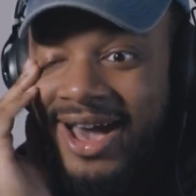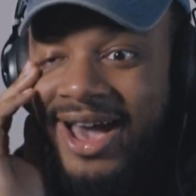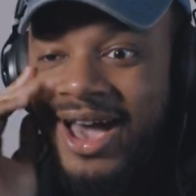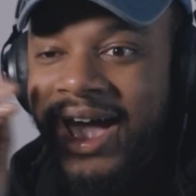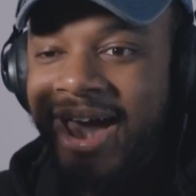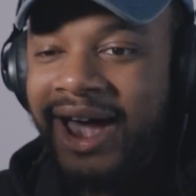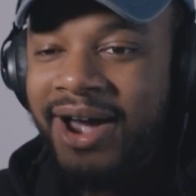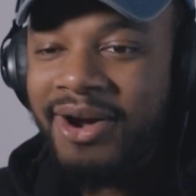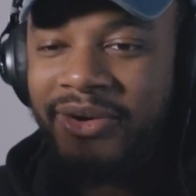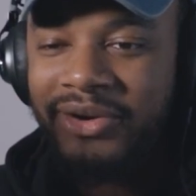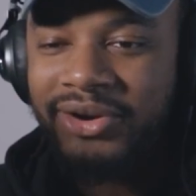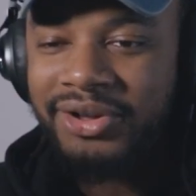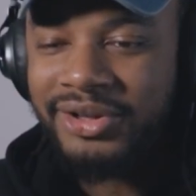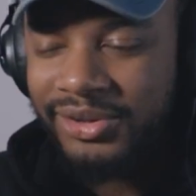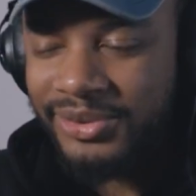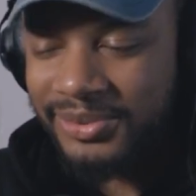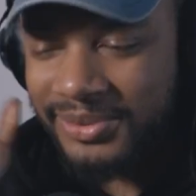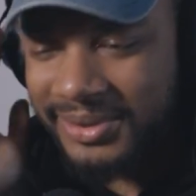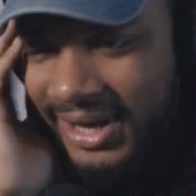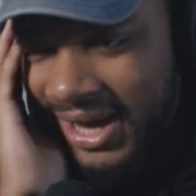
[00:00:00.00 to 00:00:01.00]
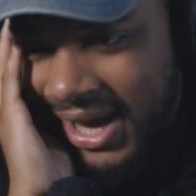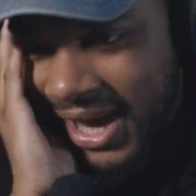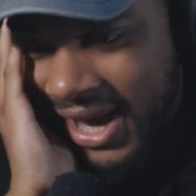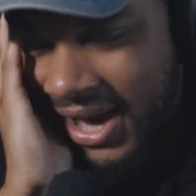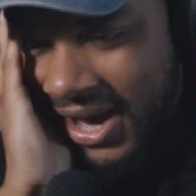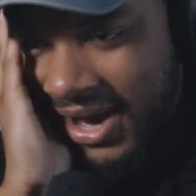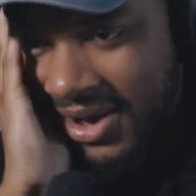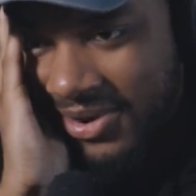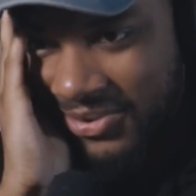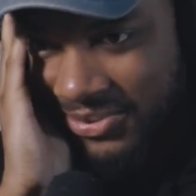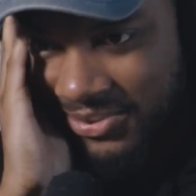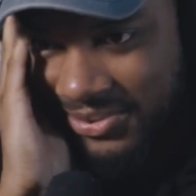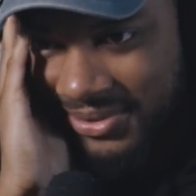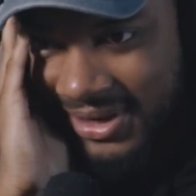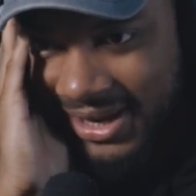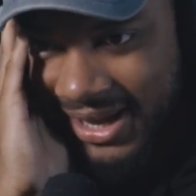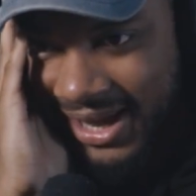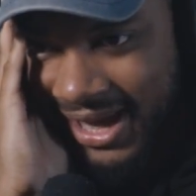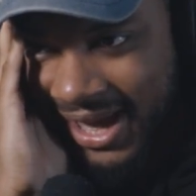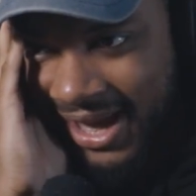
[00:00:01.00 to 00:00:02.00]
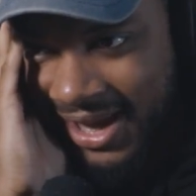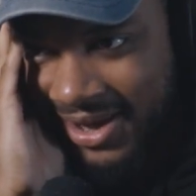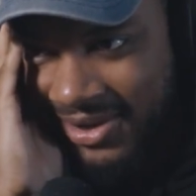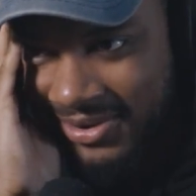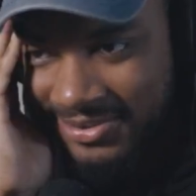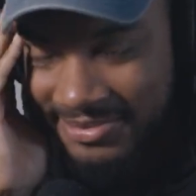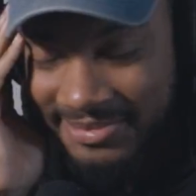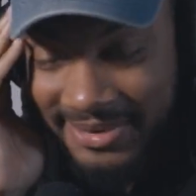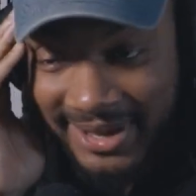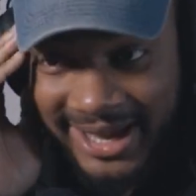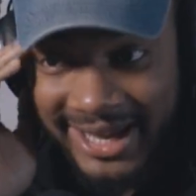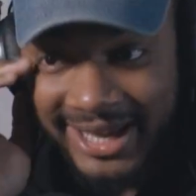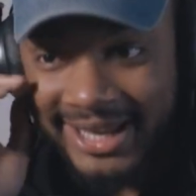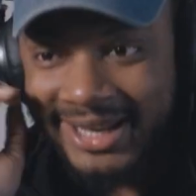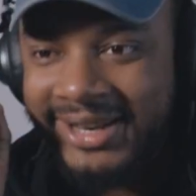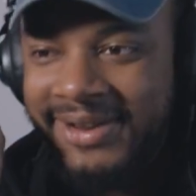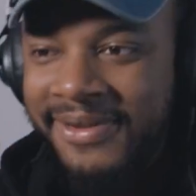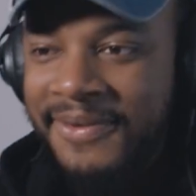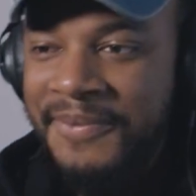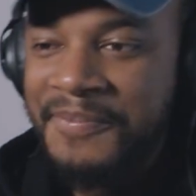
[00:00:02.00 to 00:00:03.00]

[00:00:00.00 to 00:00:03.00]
How are you? How? How, man?